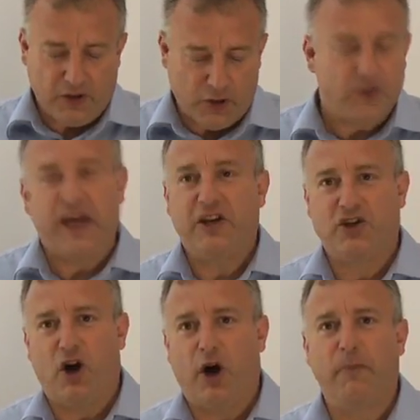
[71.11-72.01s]
do their
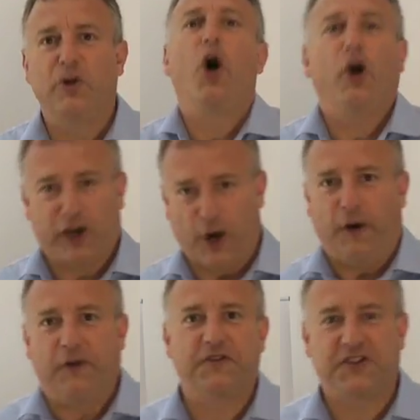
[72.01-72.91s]
job, not go
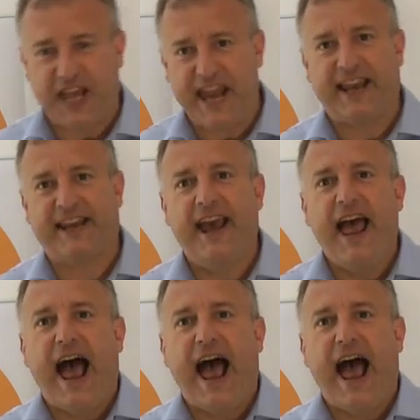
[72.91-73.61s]
off sick,